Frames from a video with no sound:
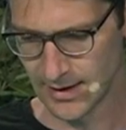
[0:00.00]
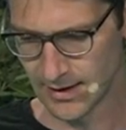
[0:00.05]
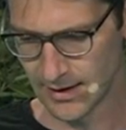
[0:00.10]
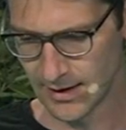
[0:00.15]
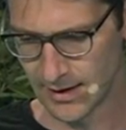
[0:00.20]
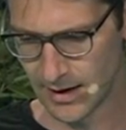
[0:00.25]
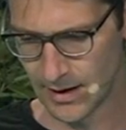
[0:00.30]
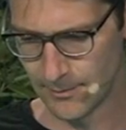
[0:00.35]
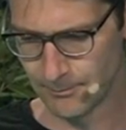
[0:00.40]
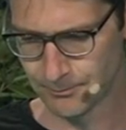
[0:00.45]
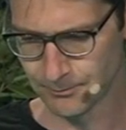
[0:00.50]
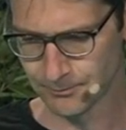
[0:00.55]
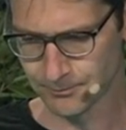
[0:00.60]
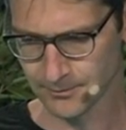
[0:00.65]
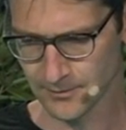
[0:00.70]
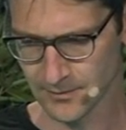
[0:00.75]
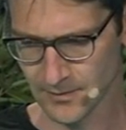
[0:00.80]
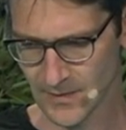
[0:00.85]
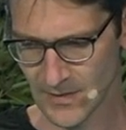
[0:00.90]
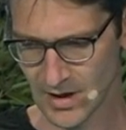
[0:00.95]
Um,
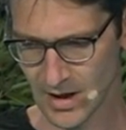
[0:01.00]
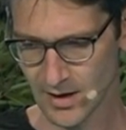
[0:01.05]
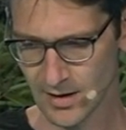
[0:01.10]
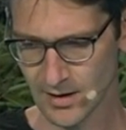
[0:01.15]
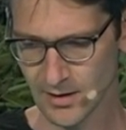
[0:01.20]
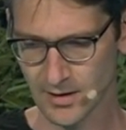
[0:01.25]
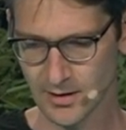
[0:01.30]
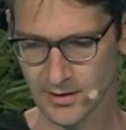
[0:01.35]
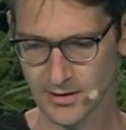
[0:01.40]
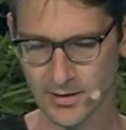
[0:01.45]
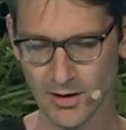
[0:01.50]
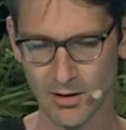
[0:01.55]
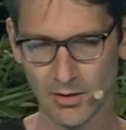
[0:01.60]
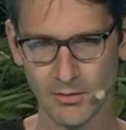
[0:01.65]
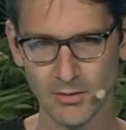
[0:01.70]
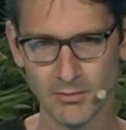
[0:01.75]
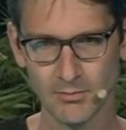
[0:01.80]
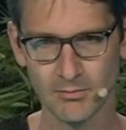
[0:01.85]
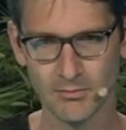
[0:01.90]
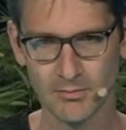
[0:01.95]

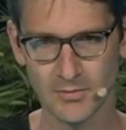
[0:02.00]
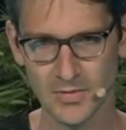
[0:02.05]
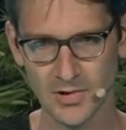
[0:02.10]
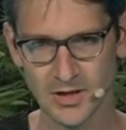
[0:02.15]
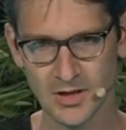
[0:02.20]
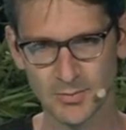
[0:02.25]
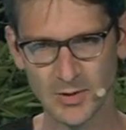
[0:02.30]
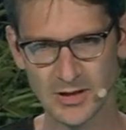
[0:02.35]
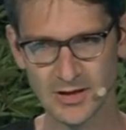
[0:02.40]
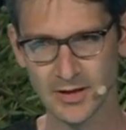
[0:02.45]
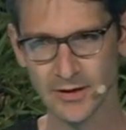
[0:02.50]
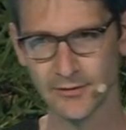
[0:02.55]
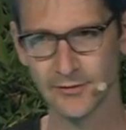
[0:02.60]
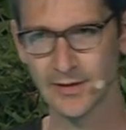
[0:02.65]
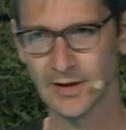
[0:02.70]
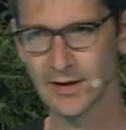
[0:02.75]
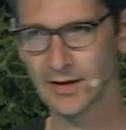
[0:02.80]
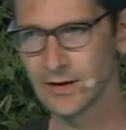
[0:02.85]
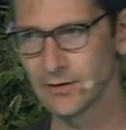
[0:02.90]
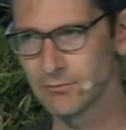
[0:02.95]
so
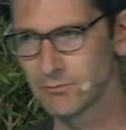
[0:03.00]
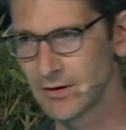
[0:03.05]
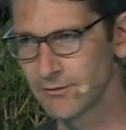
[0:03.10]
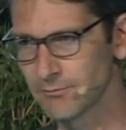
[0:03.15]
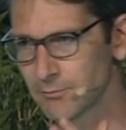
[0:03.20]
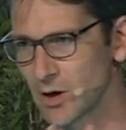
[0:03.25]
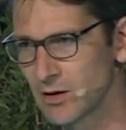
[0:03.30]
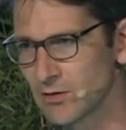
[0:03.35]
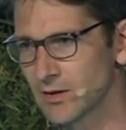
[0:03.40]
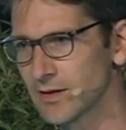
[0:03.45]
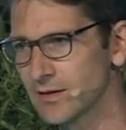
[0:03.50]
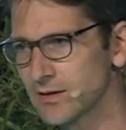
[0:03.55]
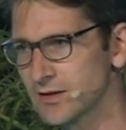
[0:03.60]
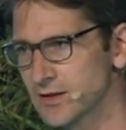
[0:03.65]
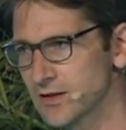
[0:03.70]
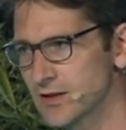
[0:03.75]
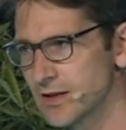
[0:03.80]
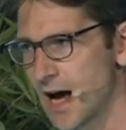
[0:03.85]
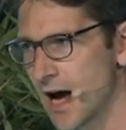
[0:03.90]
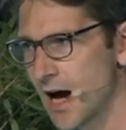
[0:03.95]
specifically, we've broken
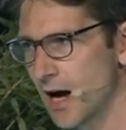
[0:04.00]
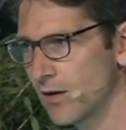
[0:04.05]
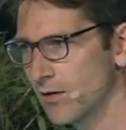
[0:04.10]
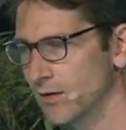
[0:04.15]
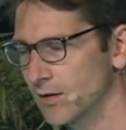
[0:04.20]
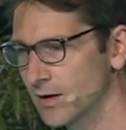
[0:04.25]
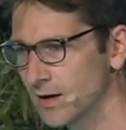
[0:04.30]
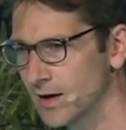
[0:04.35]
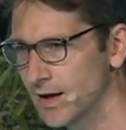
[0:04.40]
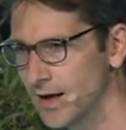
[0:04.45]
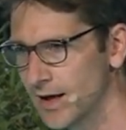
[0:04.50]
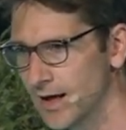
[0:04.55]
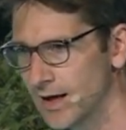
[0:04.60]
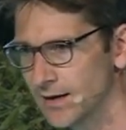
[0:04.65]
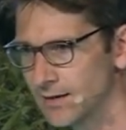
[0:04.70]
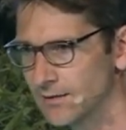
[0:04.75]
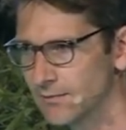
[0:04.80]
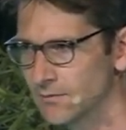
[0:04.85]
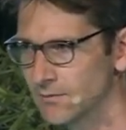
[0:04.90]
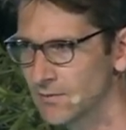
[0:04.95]
this down
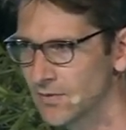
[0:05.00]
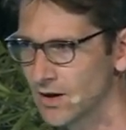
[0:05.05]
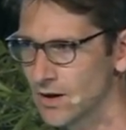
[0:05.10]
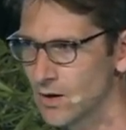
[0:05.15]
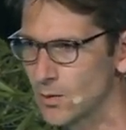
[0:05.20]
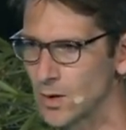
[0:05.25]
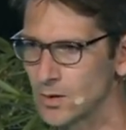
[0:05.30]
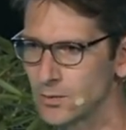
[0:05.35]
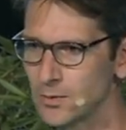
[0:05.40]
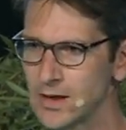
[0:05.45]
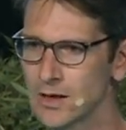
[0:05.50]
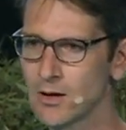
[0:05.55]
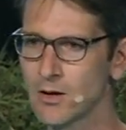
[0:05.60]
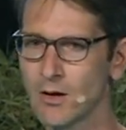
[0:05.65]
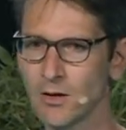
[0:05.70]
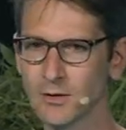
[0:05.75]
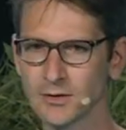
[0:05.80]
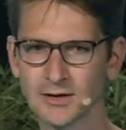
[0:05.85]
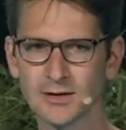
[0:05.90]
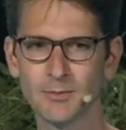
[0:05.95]
in you know, what we
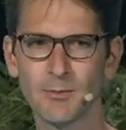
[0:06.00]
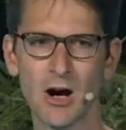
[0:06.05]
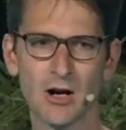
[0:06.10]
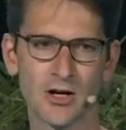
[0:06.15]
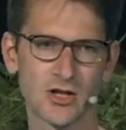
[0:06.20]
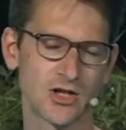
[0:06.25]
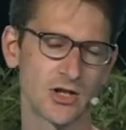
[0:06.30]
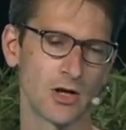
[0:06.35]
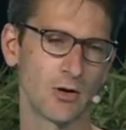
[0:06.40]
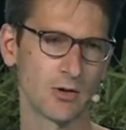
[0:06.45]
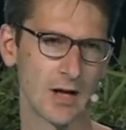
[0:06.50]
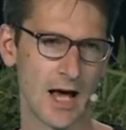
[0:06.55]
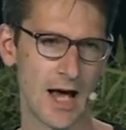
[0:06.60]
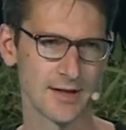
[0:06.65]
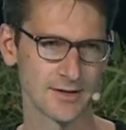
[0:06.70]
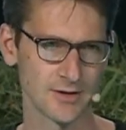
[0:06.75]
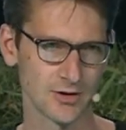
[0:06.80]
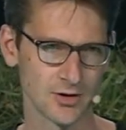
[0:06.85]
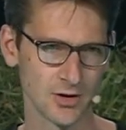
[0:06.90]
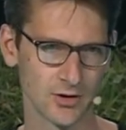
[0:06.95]
call smart solar
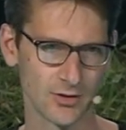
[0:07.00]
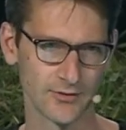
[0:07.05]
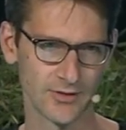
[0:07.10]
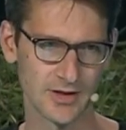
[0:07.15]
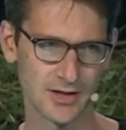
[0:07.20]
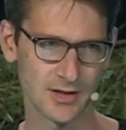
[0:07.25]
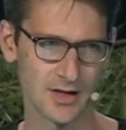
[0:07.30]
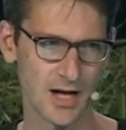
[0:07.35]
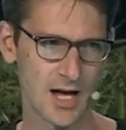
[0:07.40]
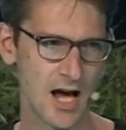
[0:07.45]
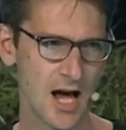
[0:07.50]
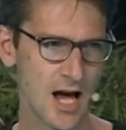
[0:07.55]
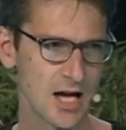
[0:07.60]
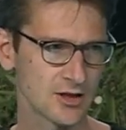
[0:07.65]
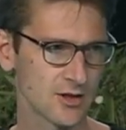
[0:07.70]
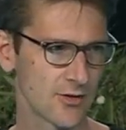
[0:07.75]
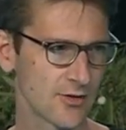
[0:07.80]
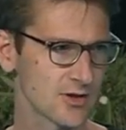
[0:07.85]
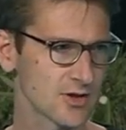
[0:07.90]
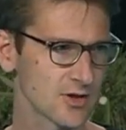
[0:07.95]
as a service.
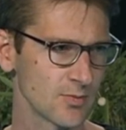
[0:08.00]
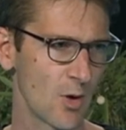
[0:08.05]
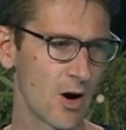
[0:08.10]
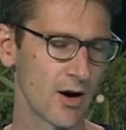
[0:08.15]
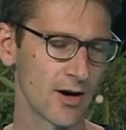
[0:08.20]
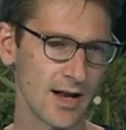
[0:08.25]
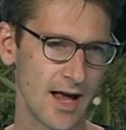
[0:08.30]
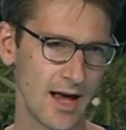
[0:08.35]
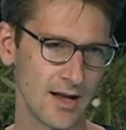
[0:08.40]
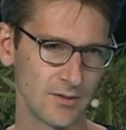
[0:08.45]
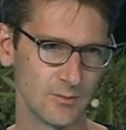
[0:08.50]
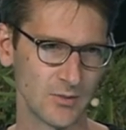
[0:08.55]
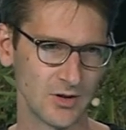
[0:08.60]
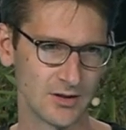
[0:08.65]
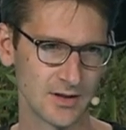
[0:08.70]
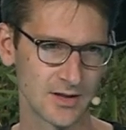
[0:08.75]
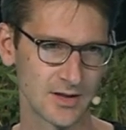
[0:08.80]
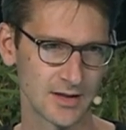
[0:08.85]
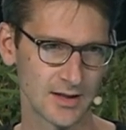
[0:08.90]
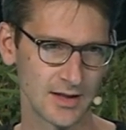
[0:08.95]
So the smart
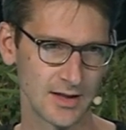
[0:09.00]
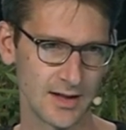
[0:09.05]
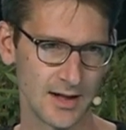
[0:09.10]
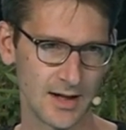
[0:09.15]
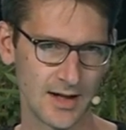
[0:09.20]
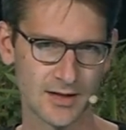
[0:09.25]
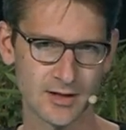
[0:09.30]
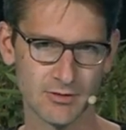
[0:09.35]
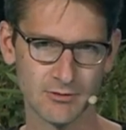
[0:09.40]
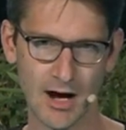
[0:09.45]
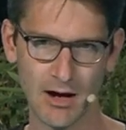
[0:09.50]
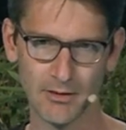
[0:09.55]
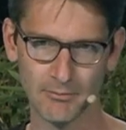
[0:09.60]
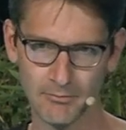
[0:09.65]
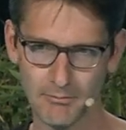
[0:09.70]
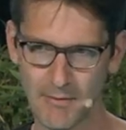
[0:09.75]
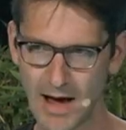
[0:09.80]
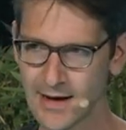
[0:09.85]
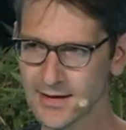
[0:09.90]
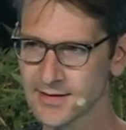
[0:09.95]
element is around
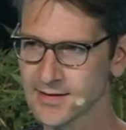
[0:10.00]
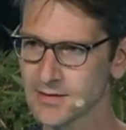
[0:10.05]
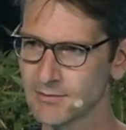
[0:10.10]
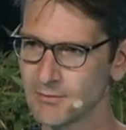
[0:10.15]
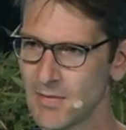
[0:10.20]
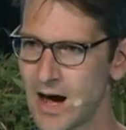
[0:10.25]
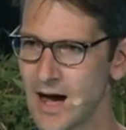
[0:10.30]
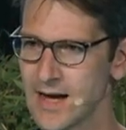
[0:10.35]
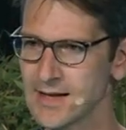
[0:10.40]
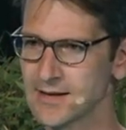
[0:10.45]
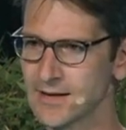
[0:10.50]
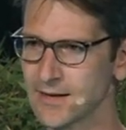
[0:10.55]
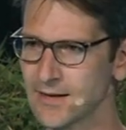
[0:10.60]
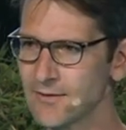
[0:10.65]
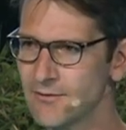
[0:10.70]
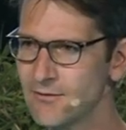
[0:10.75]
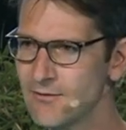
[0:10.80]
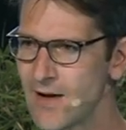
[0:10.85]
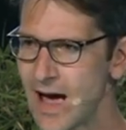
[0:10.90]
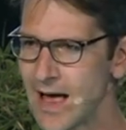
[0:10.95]
maximizing
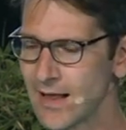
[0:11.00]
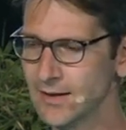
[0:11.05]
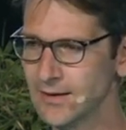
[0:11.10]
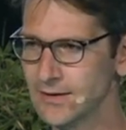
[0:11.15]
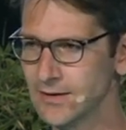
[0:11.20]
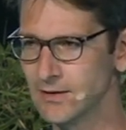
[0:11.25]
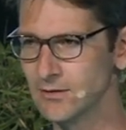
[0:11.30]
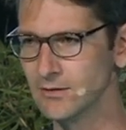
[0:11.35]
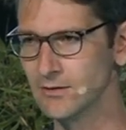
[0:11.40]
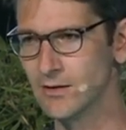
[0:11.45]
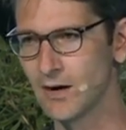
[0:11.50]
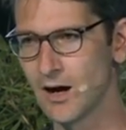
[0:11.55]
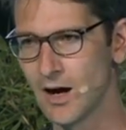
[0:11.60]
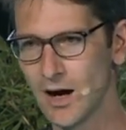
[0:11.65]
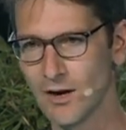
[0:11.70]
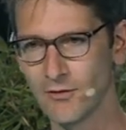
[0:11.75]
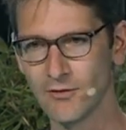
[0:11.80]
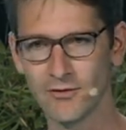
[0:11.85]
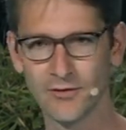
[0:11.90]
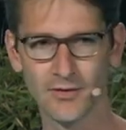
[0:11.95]
the value
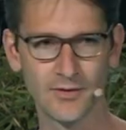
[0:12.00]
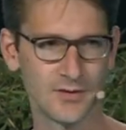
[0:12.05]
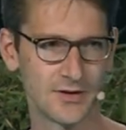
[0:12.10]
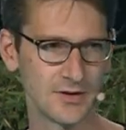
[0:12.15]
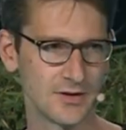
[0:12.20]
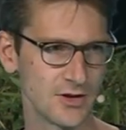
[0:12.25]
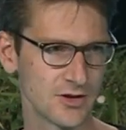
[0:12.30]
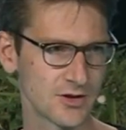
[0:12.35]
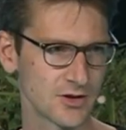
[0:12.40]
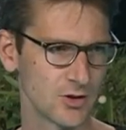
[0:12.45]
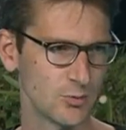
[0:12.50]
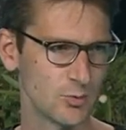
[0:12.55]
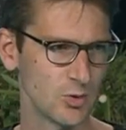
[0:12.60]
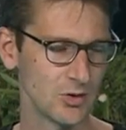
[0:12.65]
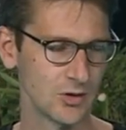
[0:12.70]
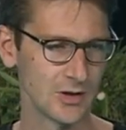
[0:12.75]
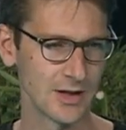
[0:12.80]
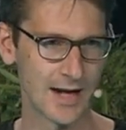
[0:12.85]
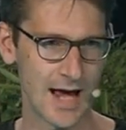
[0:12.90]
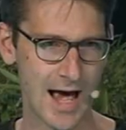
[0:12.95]
of the
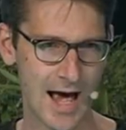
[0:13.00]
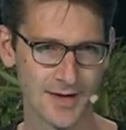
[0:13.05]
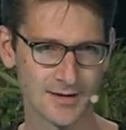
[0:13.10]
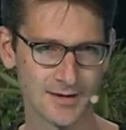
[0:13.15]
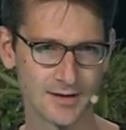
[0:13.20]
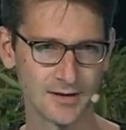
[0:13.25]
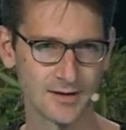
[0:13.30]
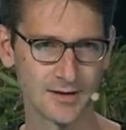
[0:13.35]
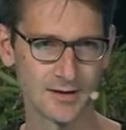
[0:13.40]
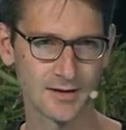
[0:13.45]
distributed asset